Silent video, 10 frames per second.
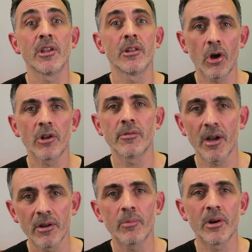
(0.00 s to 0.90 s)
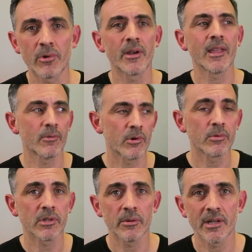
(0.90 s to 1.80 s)
you're not on your own, look, we're all here, we're
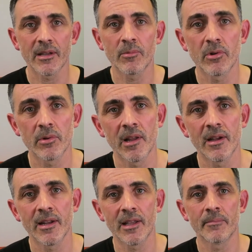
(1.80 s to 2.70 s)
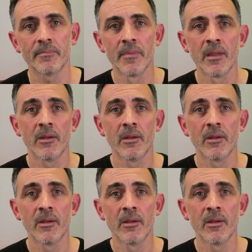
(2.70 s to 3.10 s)
all doing it, and we're all learning, and